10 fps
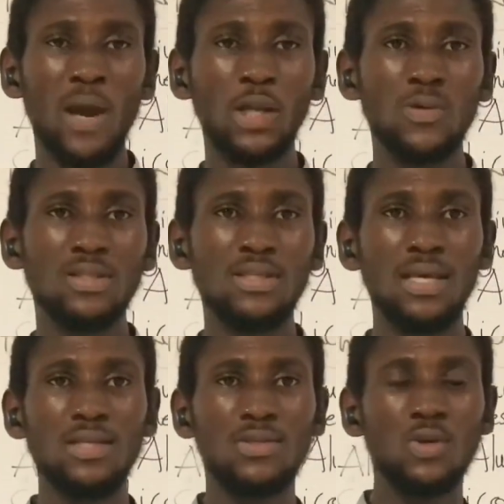
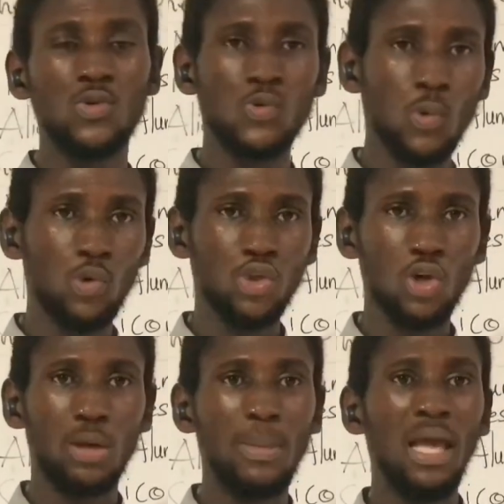contains
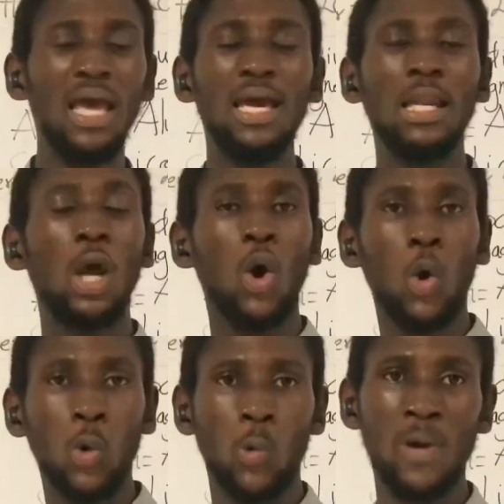sodium and
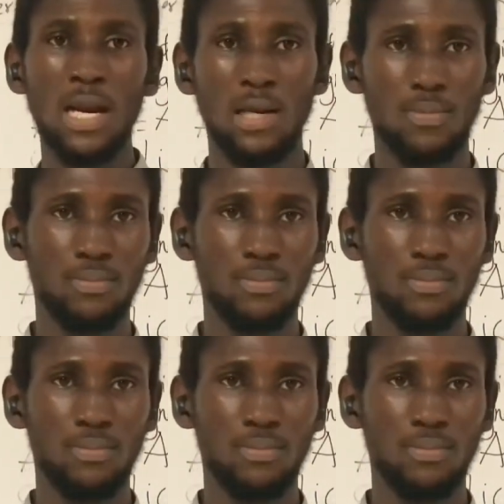chlorine.